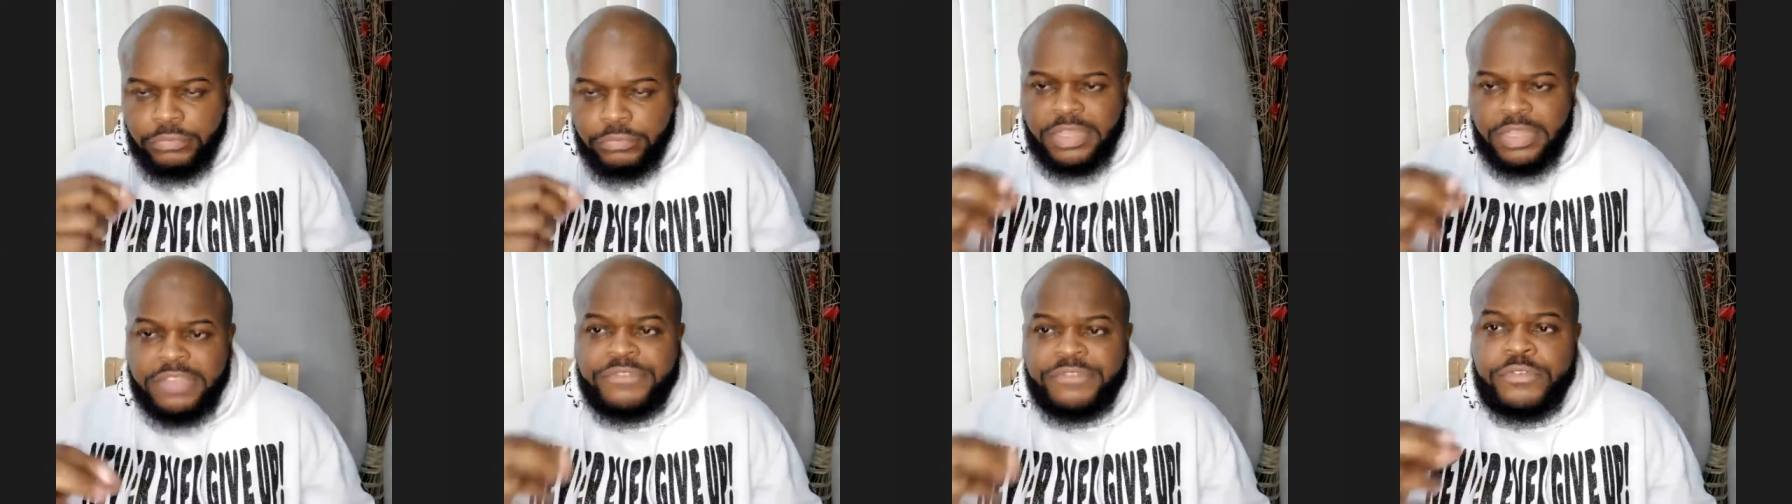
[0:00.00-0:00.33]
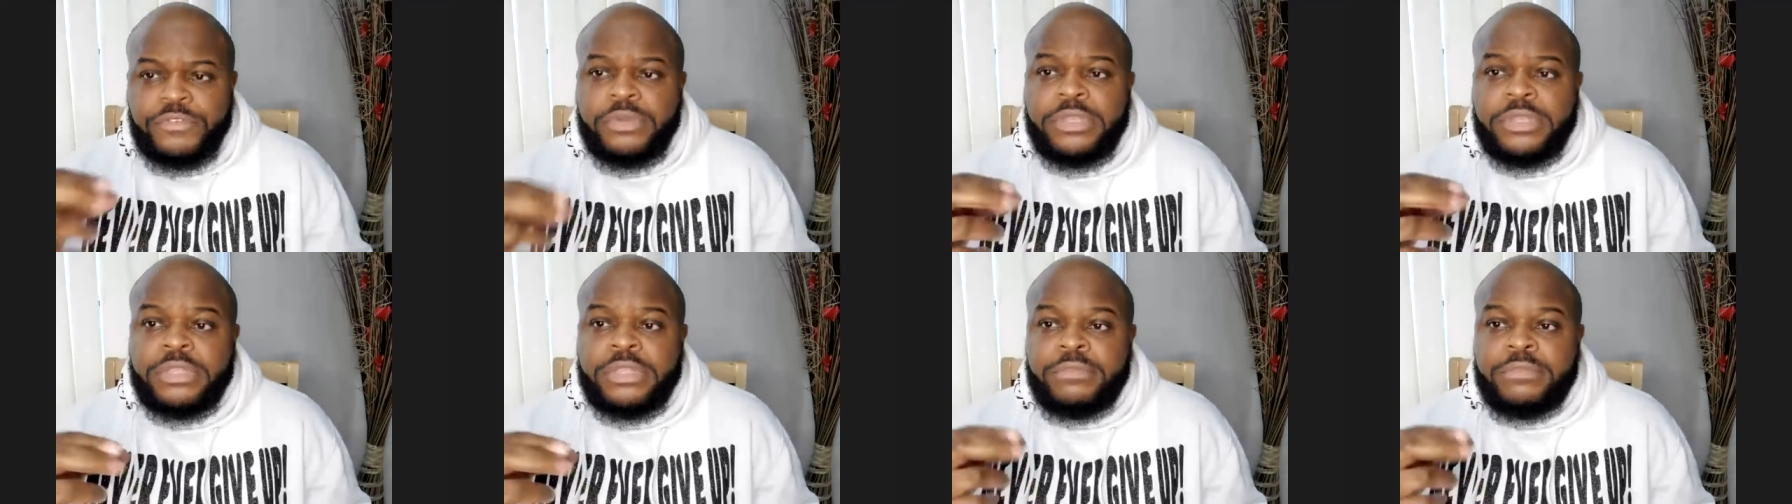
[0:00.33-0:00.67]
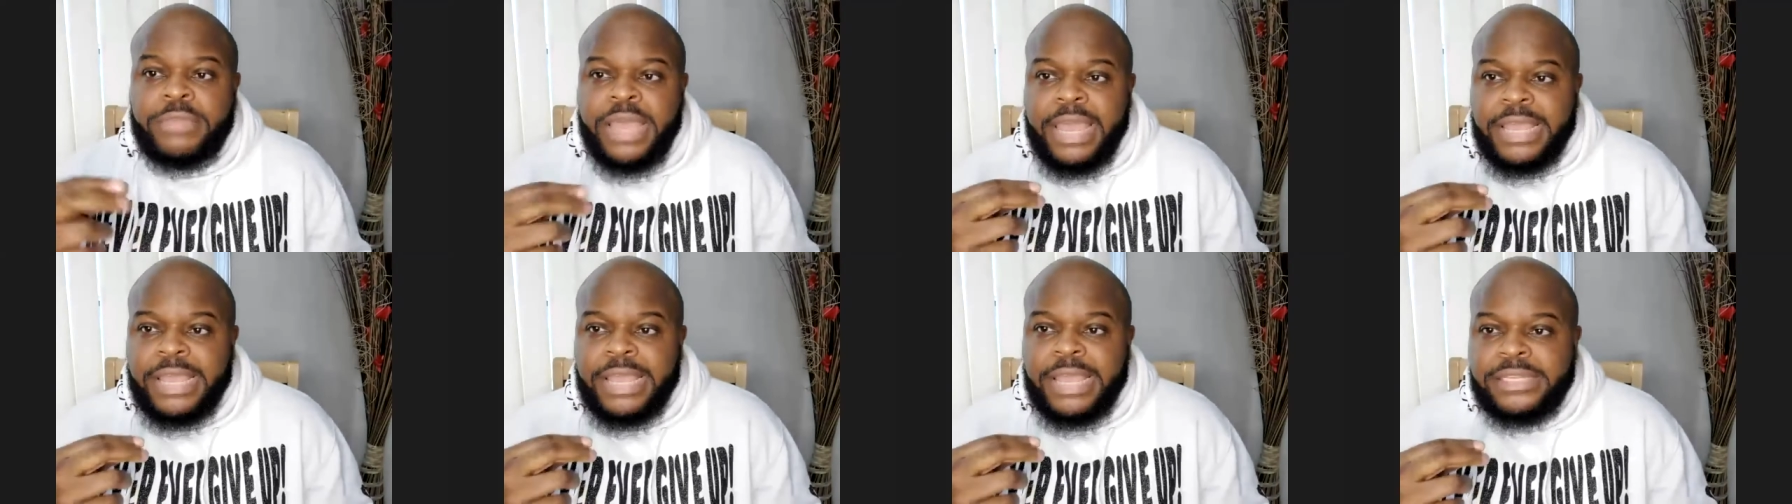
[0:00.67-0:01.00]
If you can
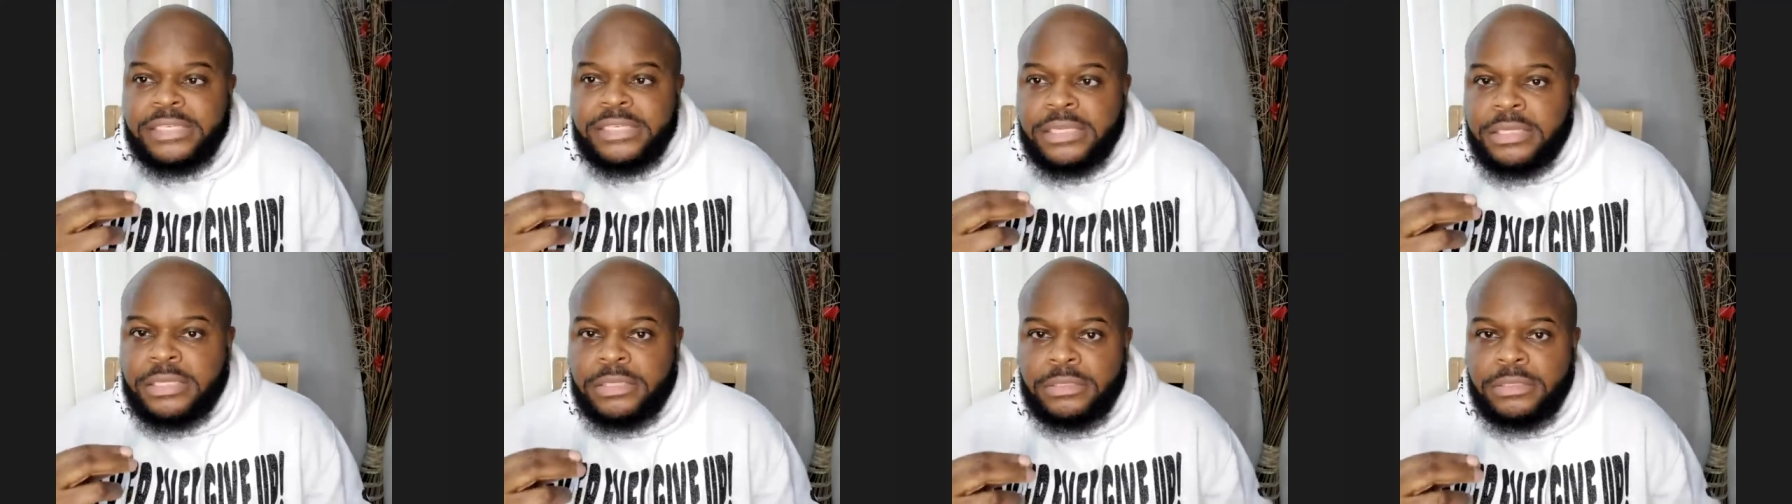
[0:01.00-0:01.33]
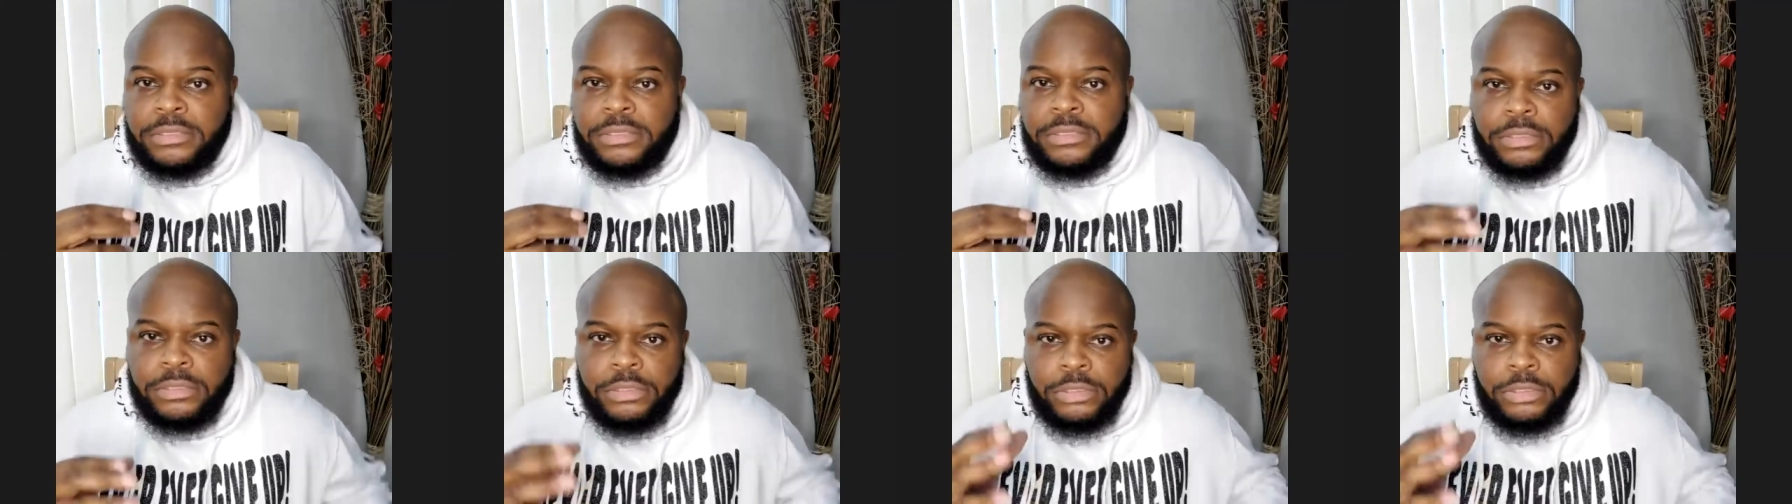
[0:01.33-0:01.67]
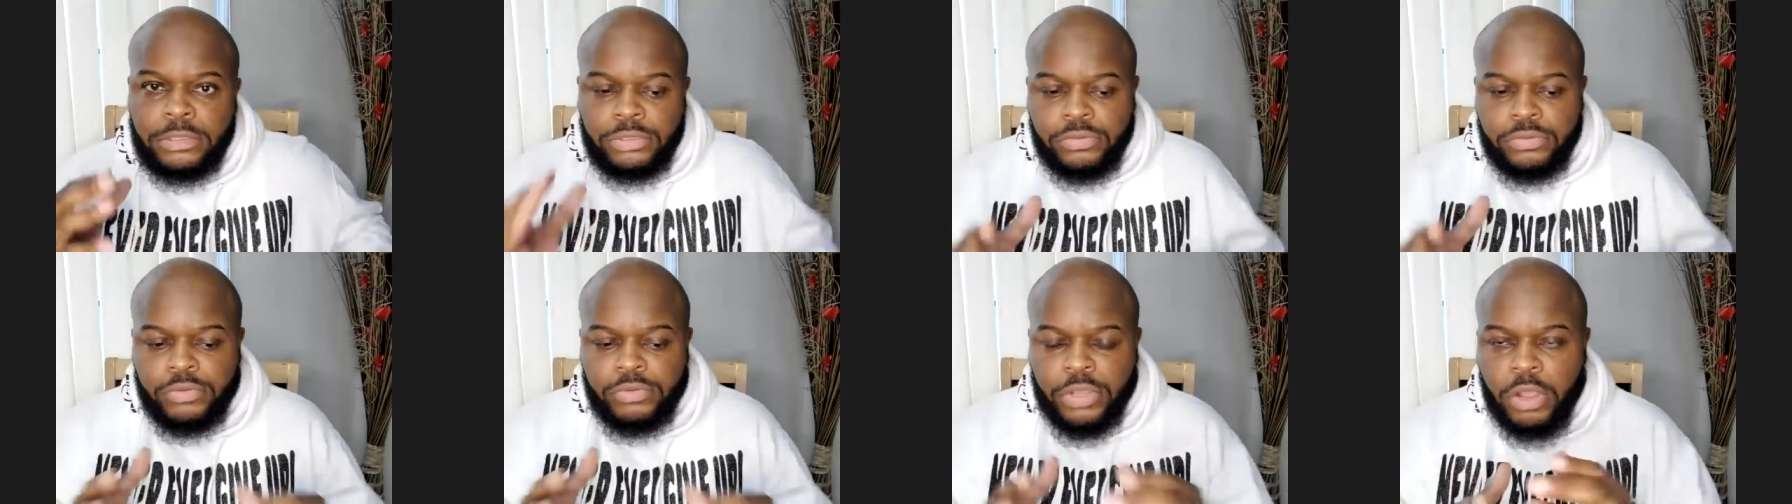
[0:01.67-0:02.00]
imagine,
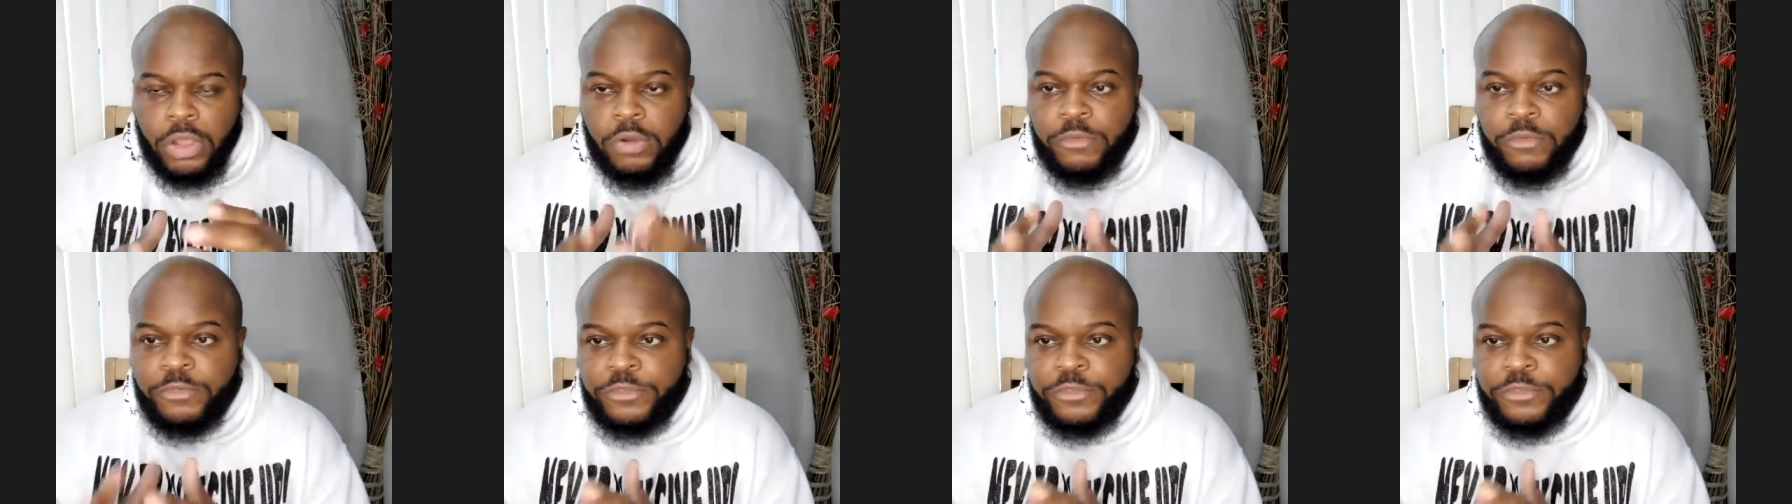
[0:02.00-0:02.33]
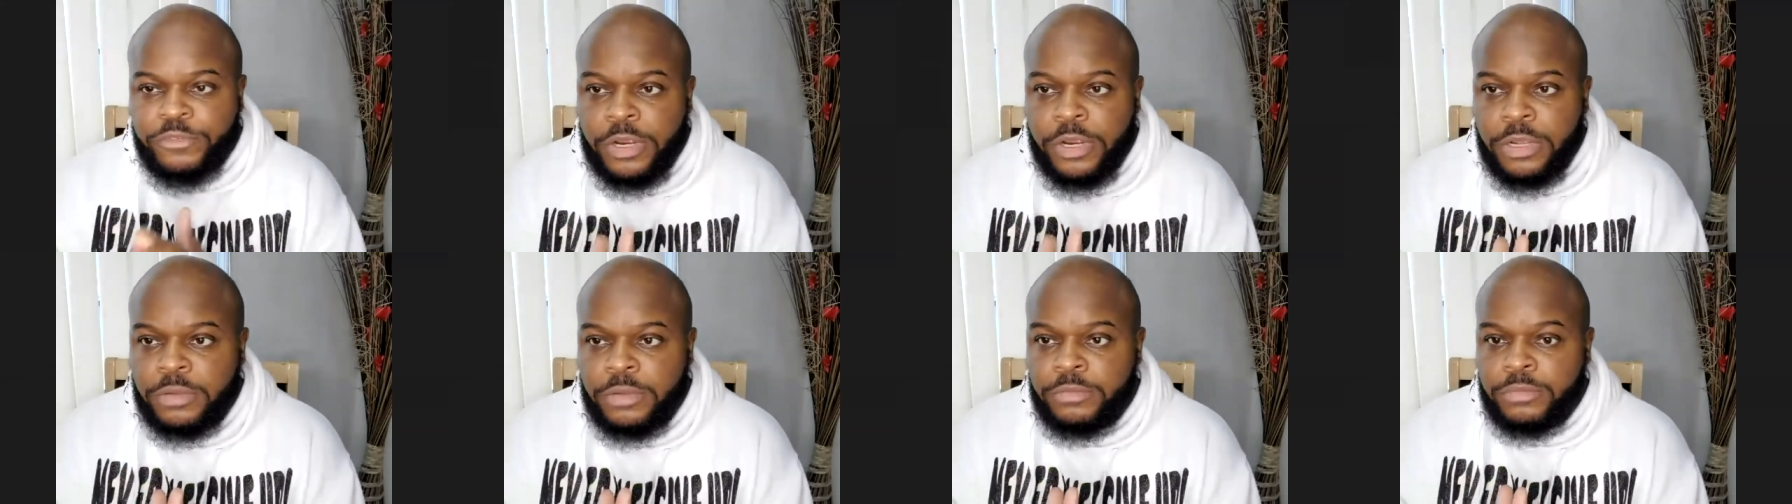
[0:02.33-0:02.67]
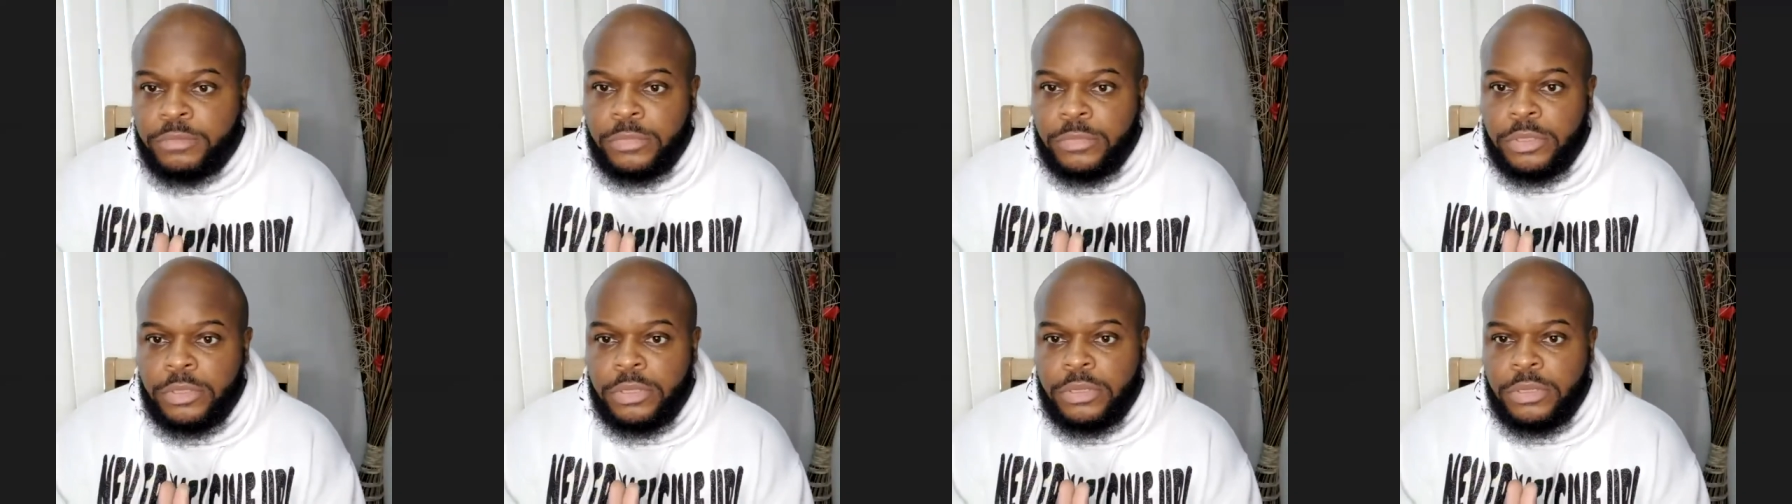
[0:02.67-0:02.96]
you go from